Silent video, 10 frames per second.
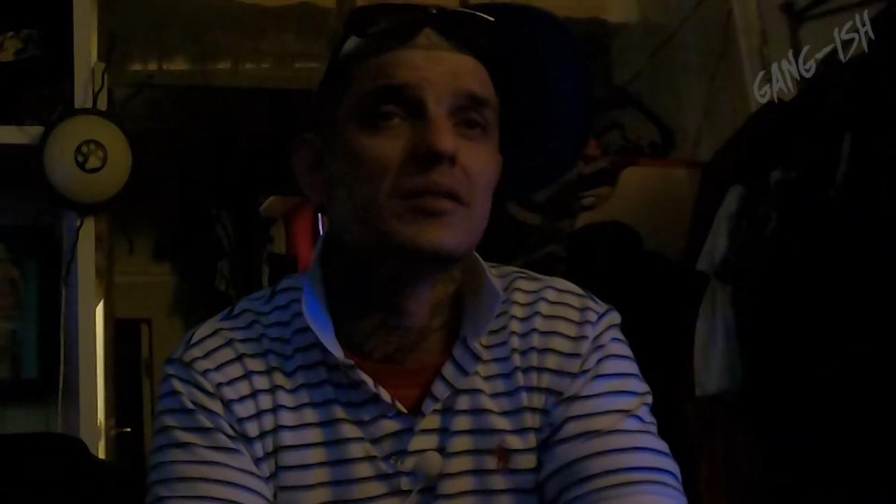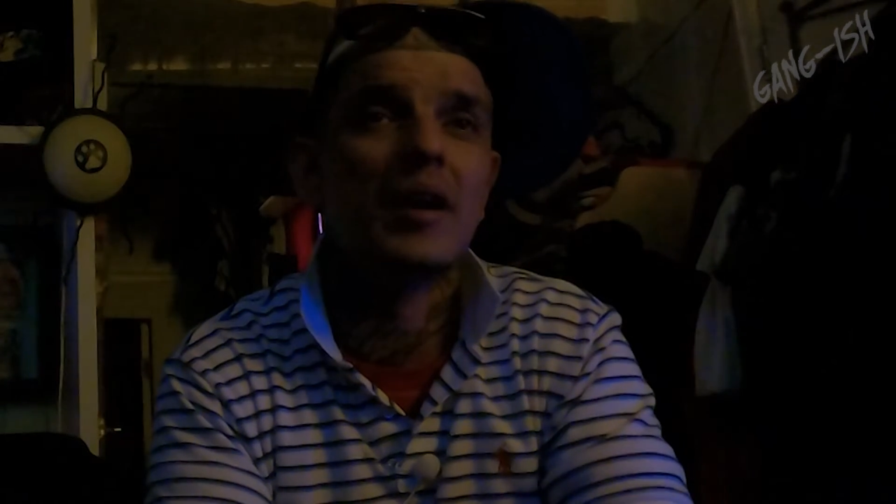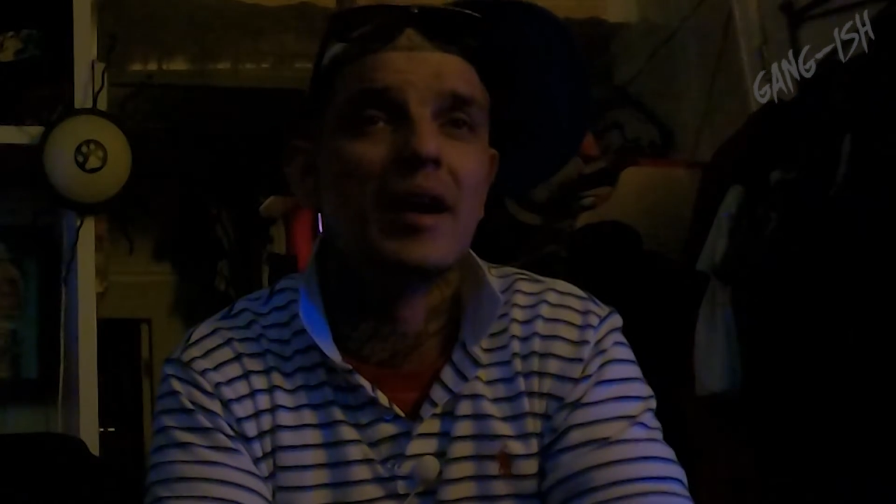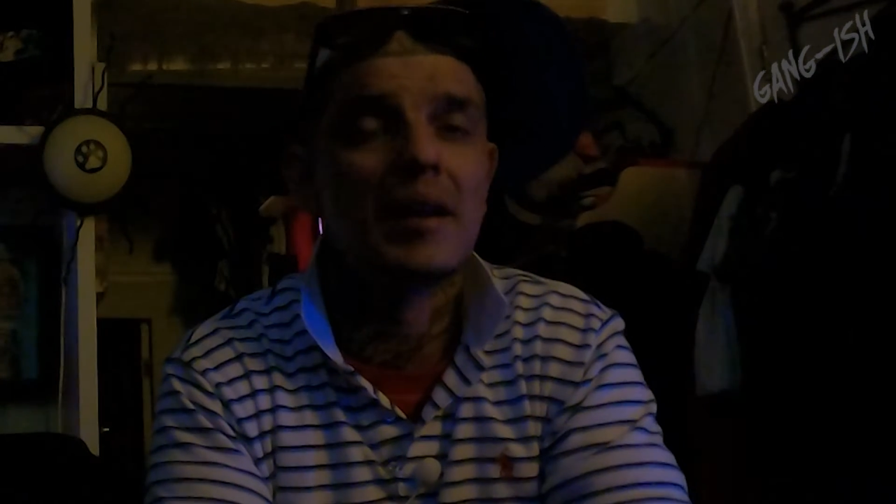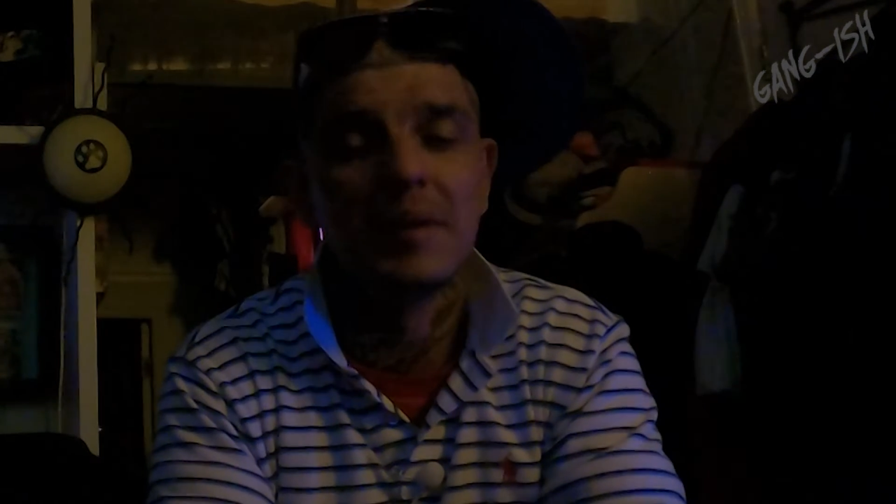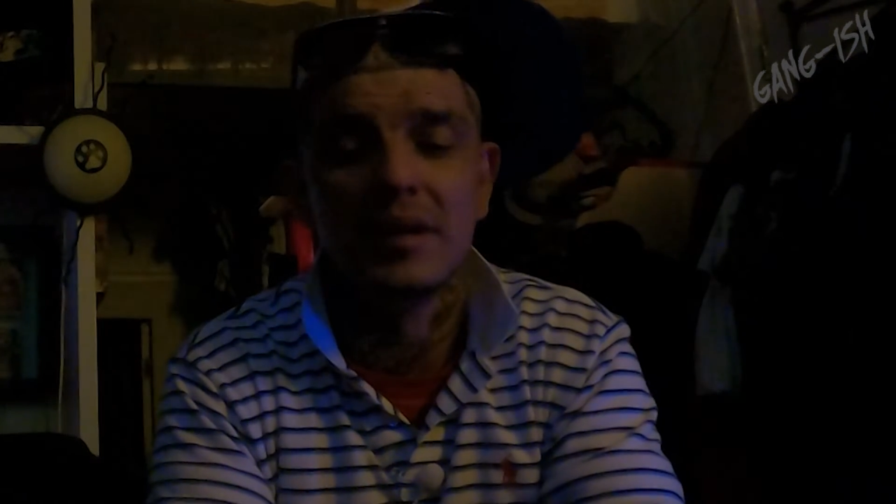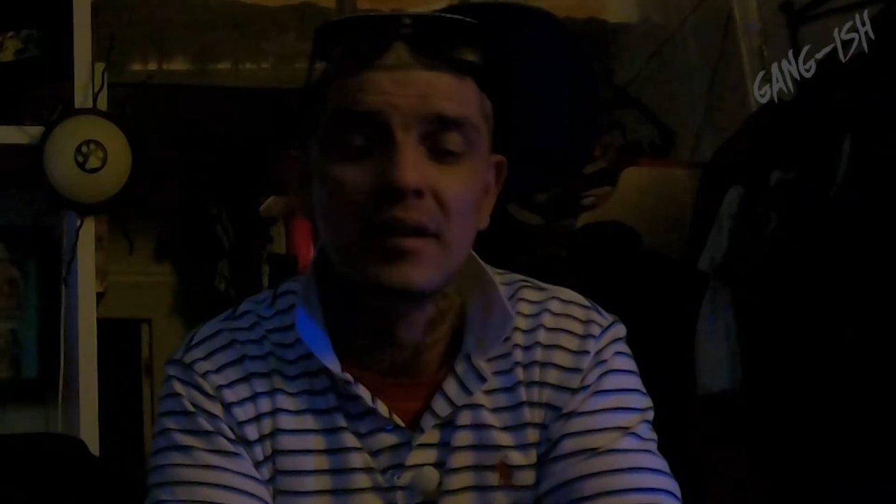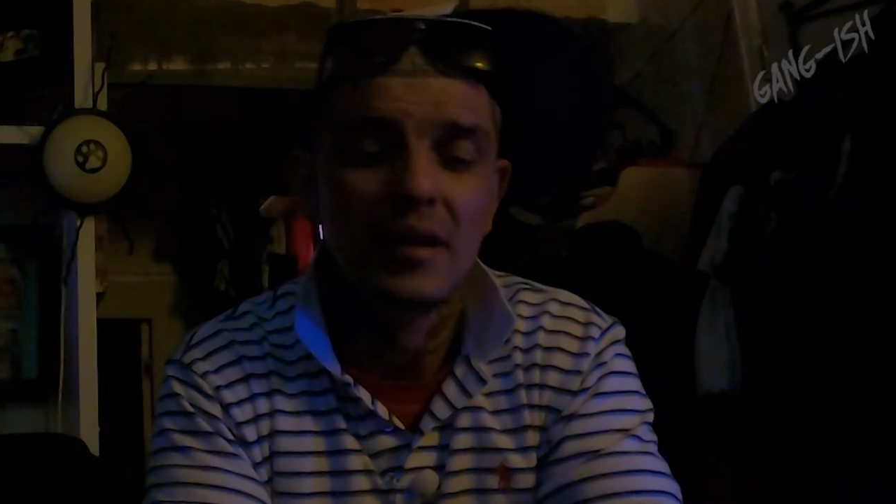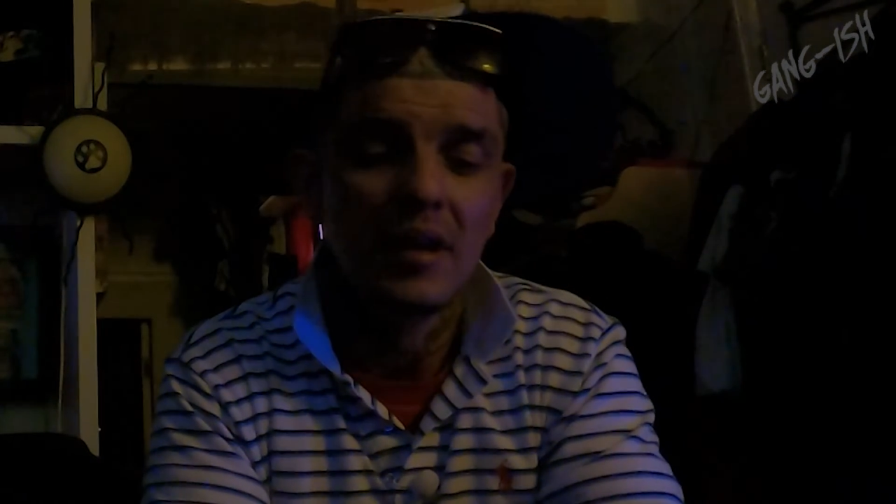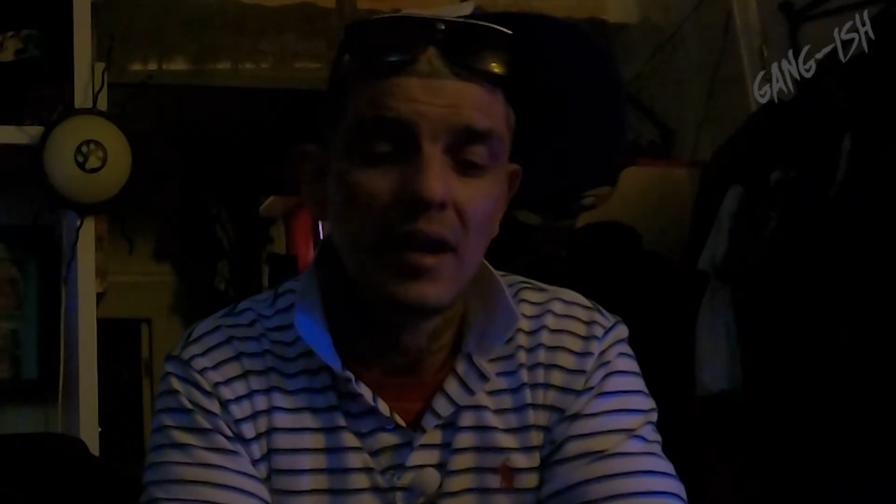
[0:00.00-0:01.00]
so I had to
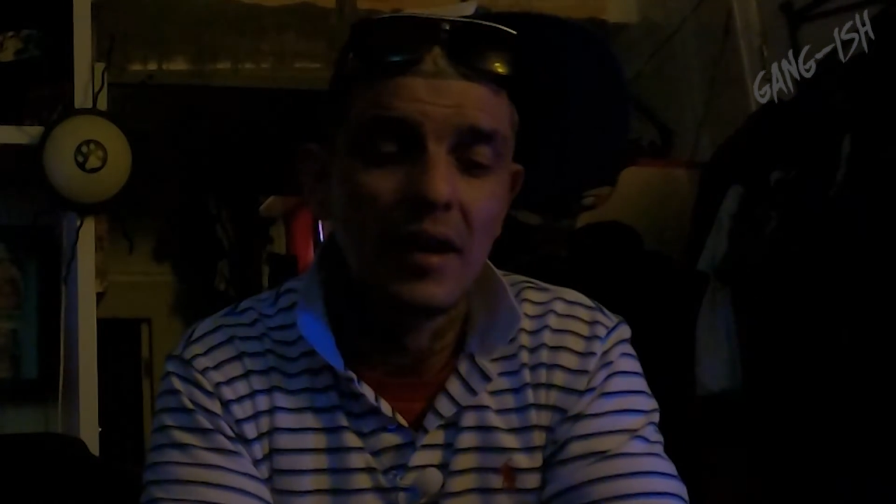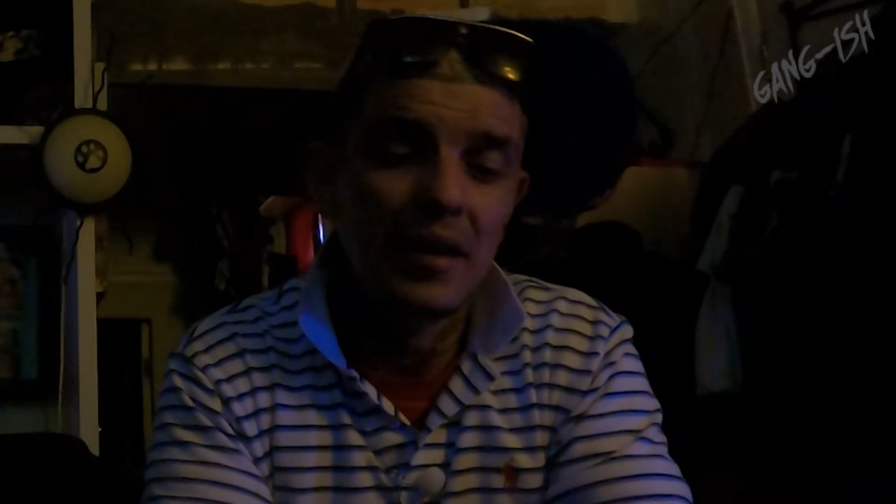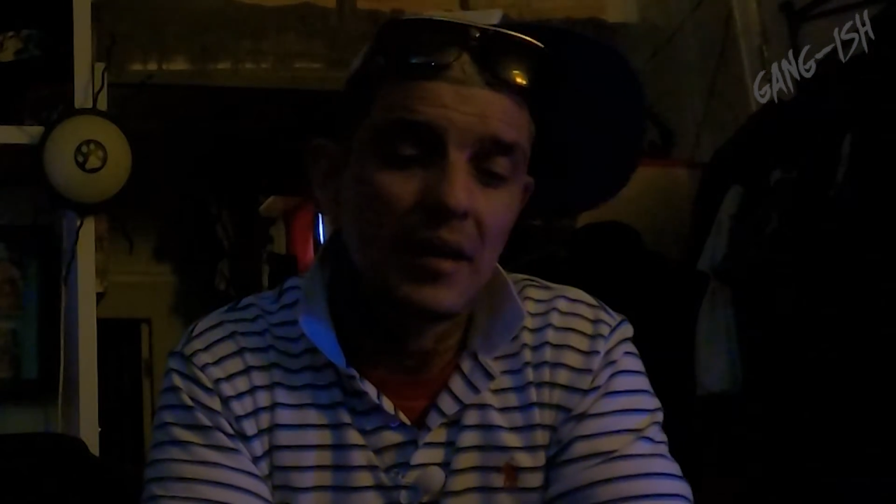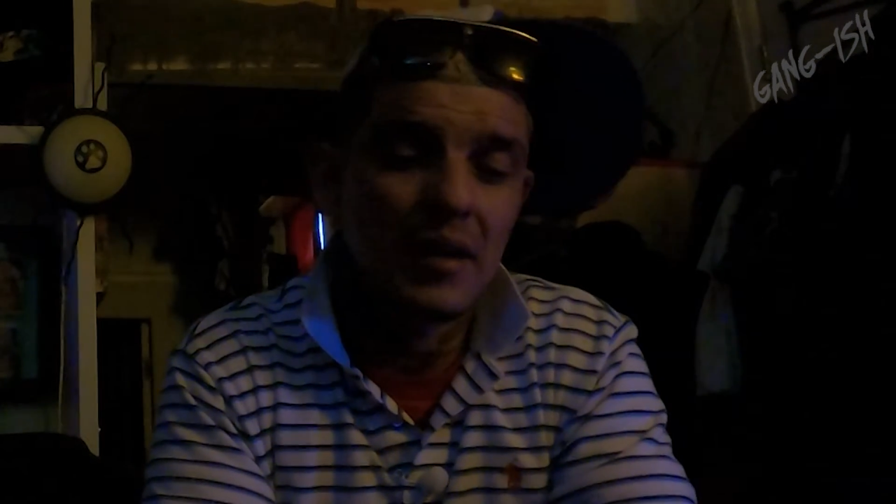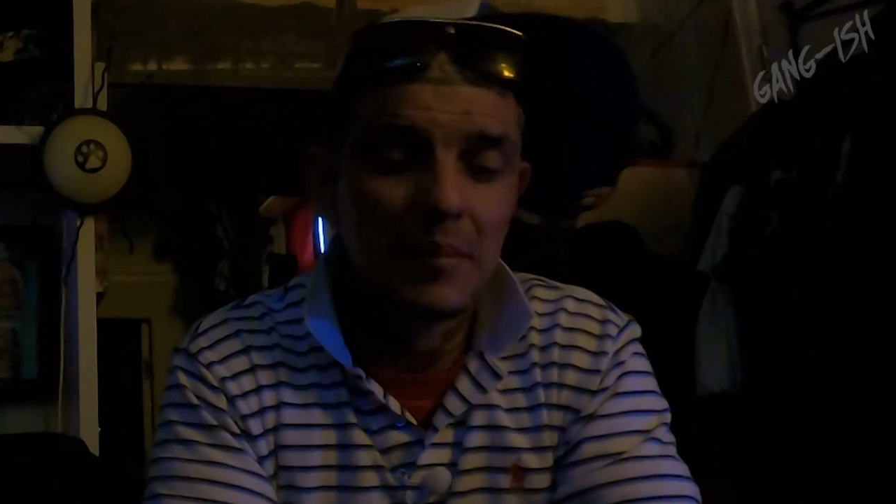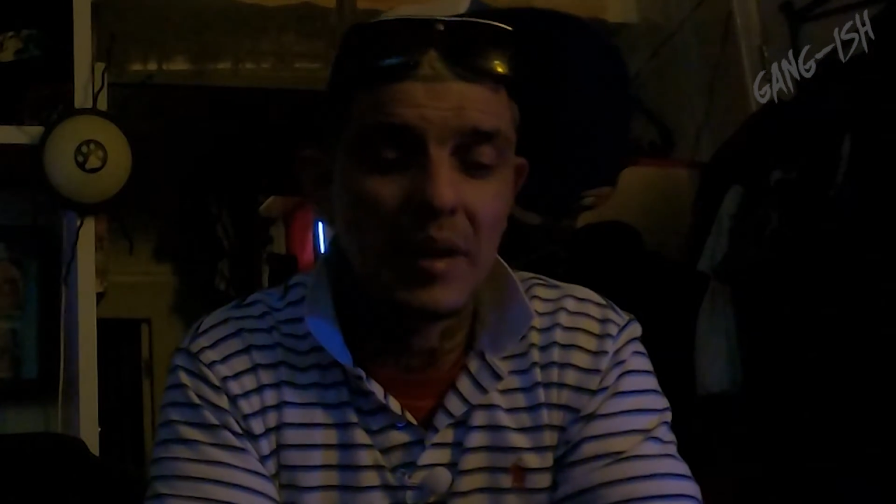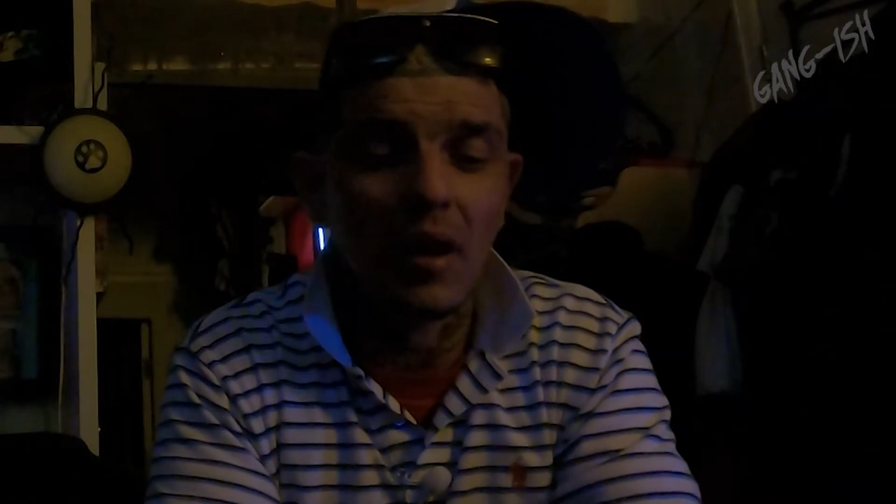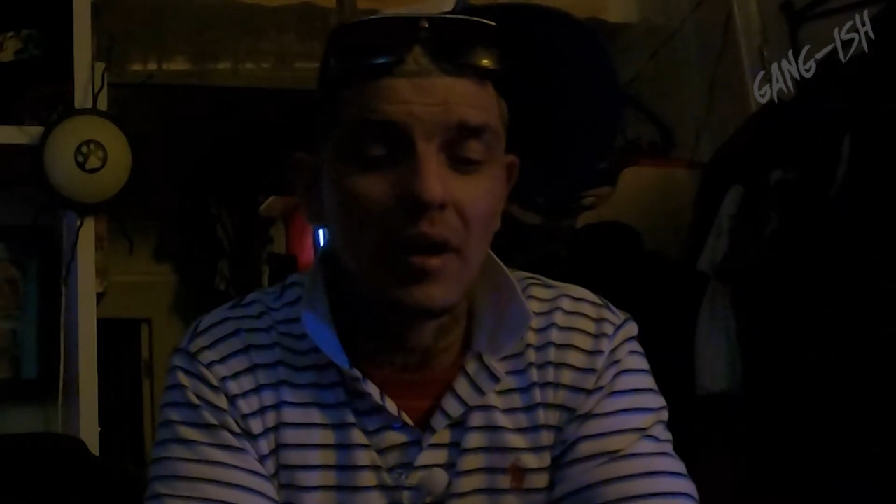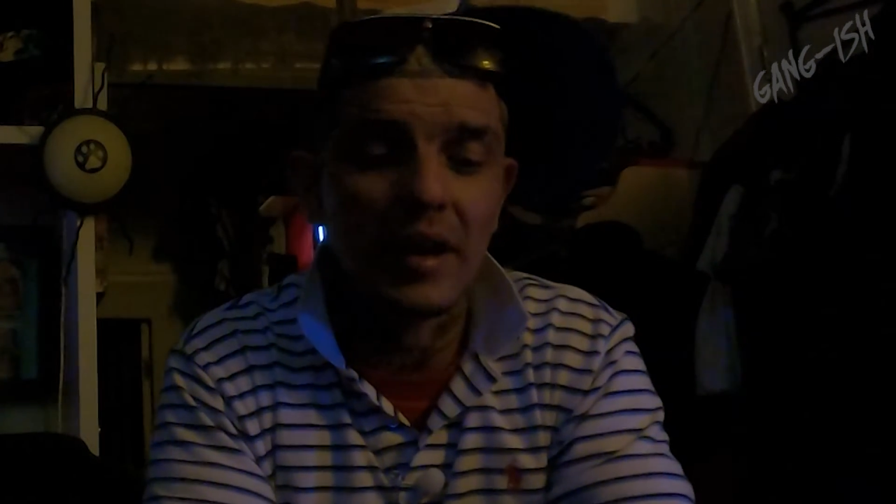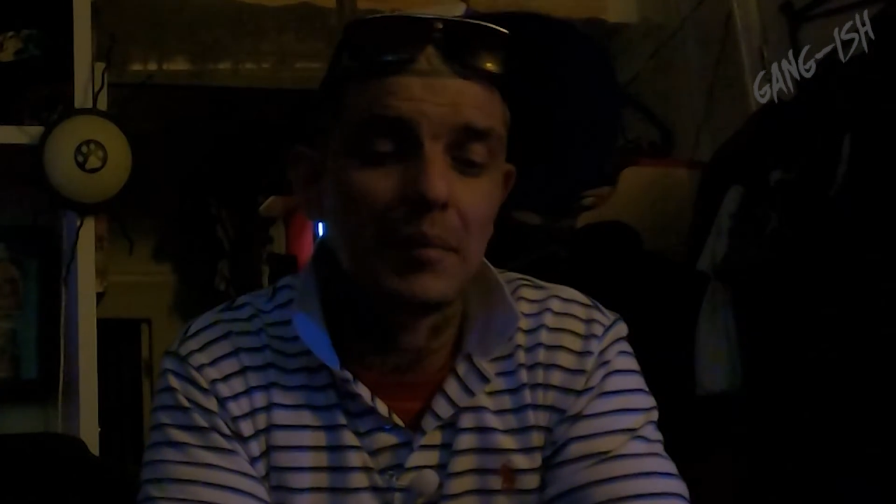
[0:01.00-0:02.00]
be be
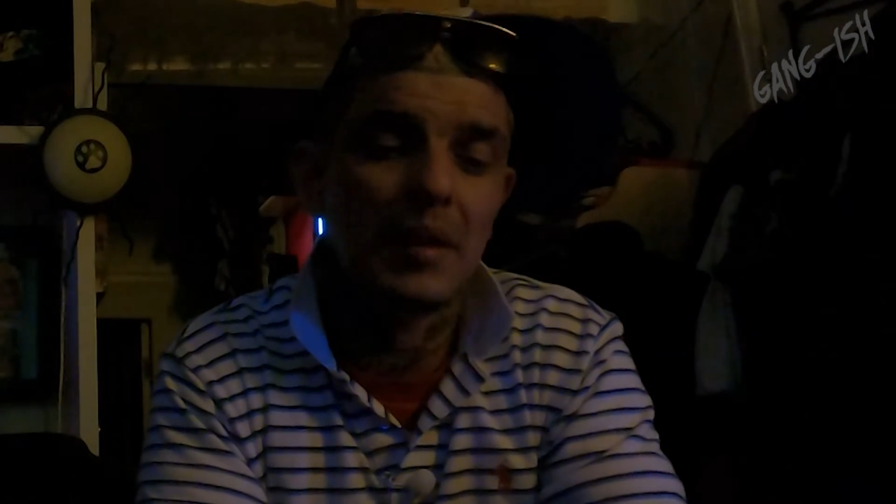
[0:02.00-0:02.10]
on it.